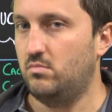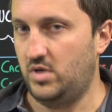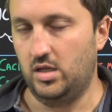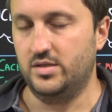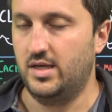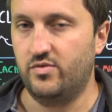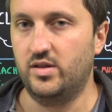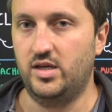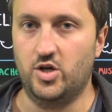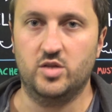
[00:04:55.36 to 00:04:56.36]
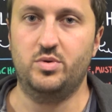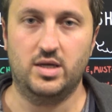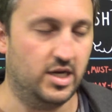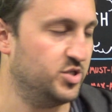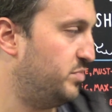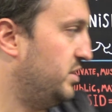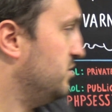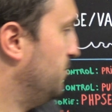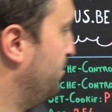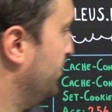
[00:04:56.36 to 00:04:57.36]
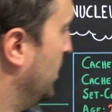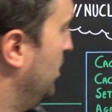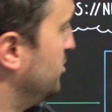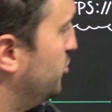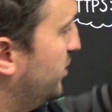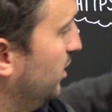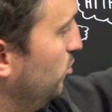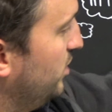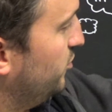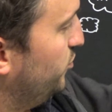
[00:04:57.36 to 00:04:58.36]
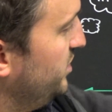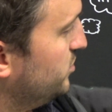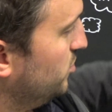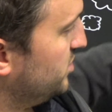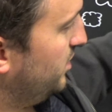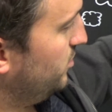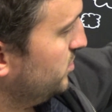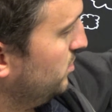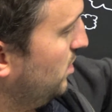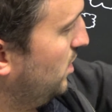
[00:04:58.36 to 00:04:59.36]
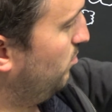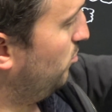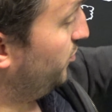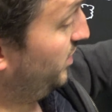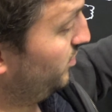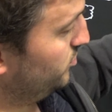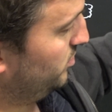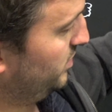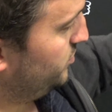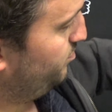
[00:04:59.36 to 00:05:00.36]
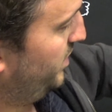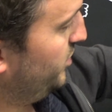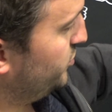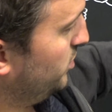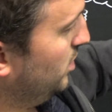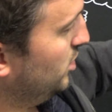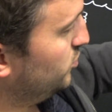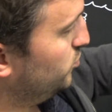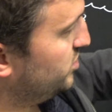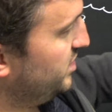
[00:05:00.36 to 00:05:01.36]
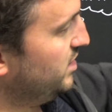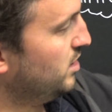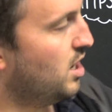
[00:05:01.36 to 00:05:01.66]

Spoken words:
it'll definitely not be a cached page. So you can look at the resource headers or the headers on each page to see,